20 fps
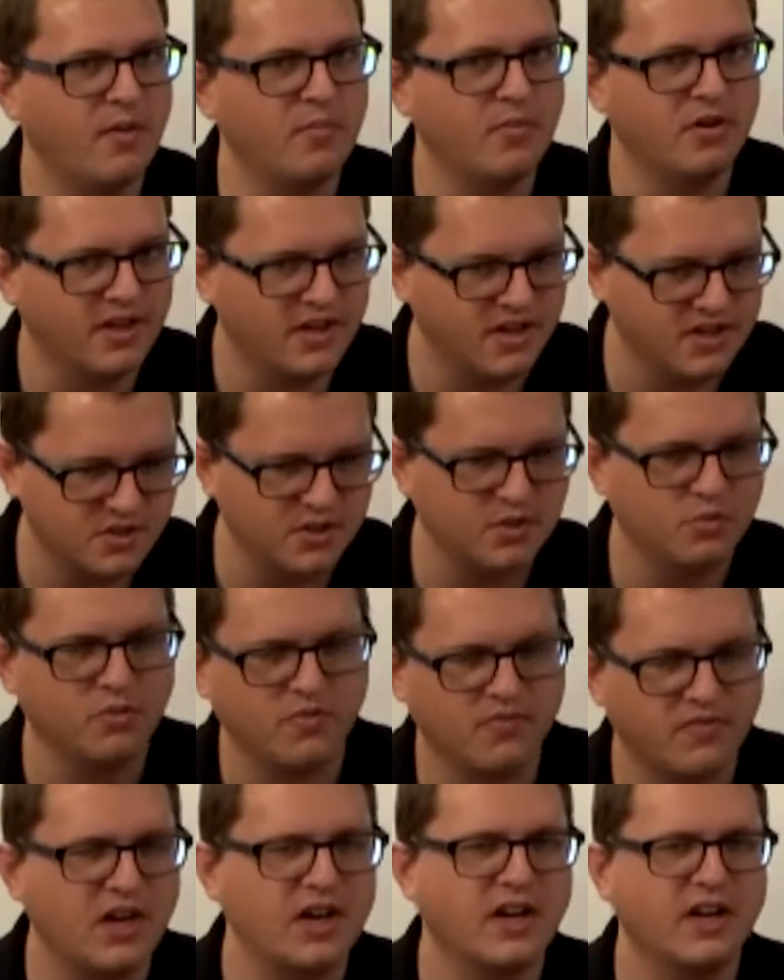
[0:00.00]
But initially, we're
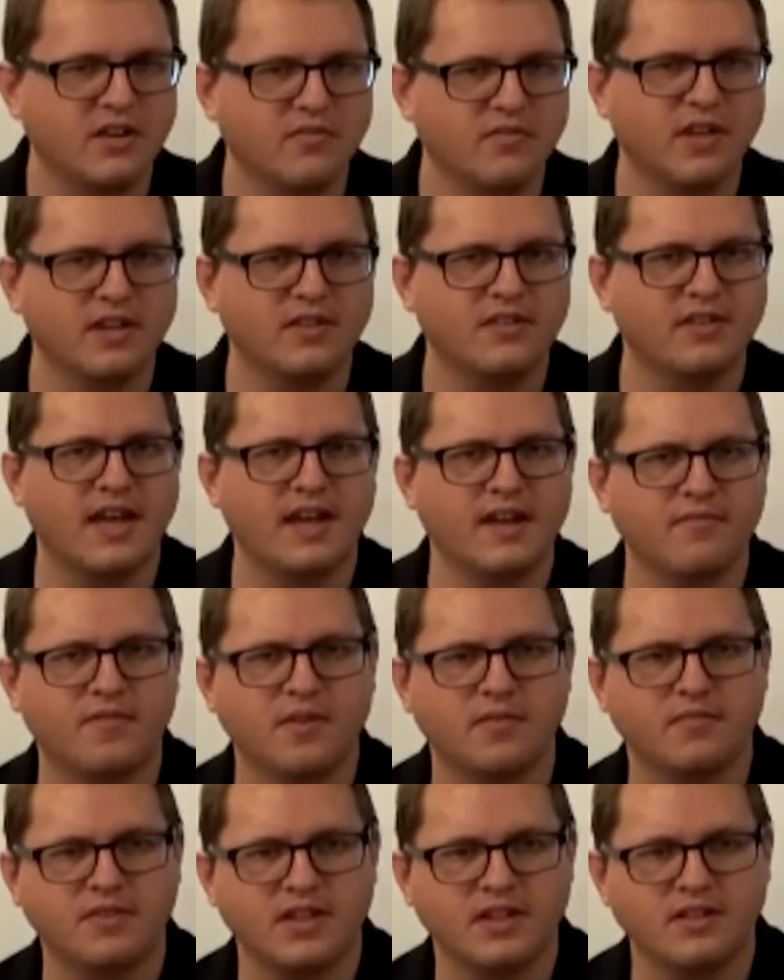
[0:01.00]
very convinced that
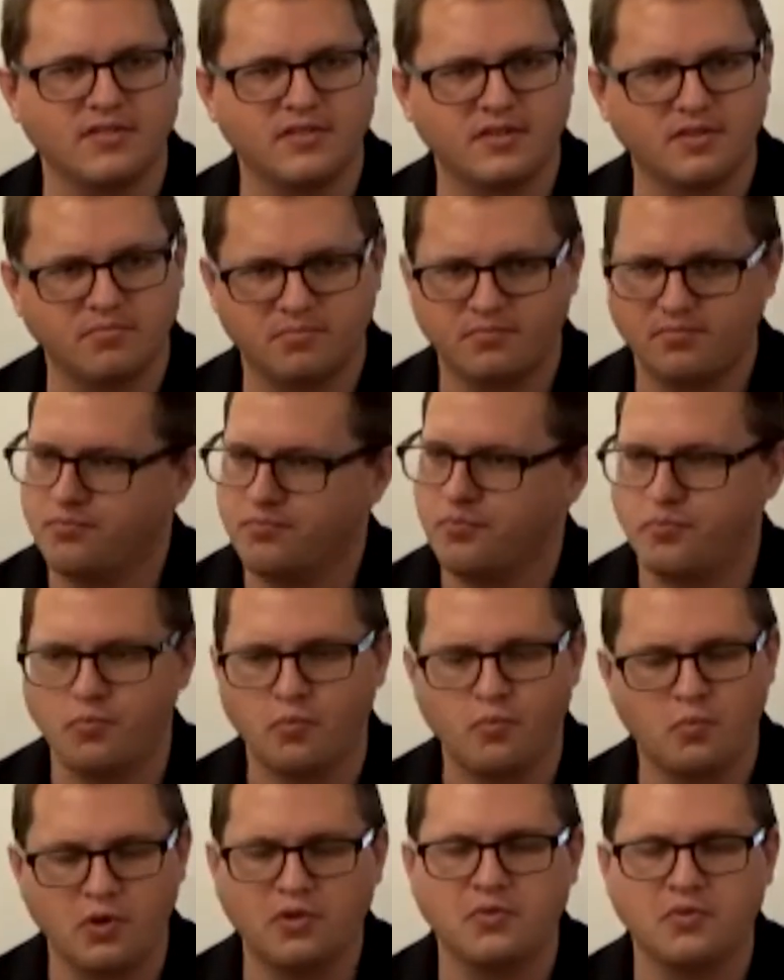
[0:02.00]
50
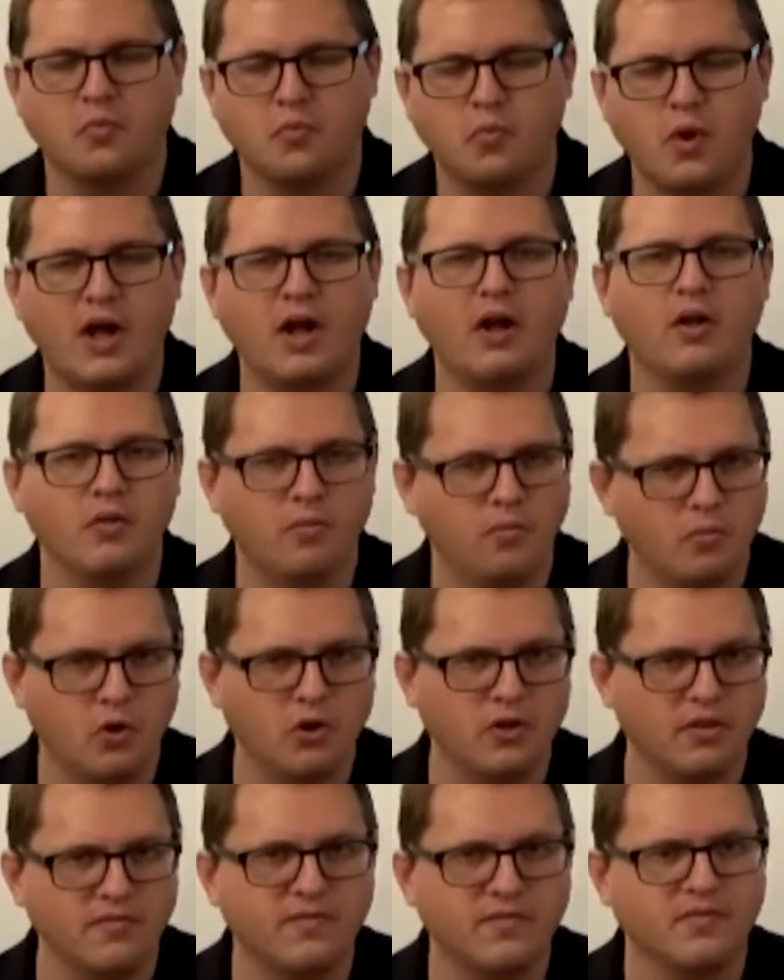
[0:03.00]
it's well more
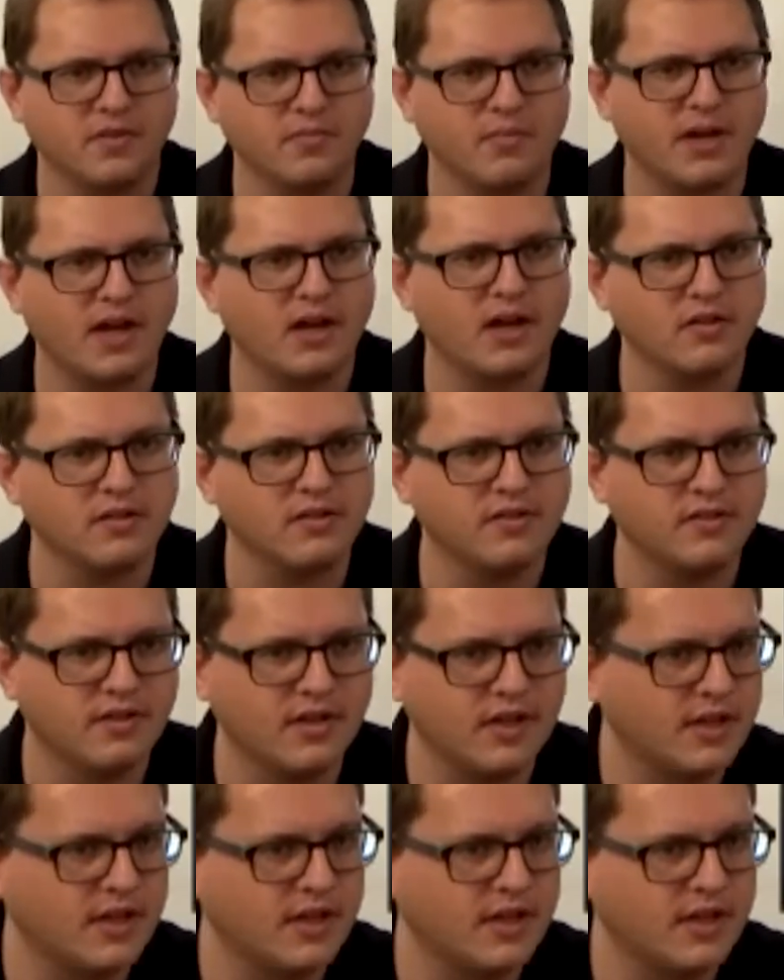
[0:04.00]
than 50 pounds.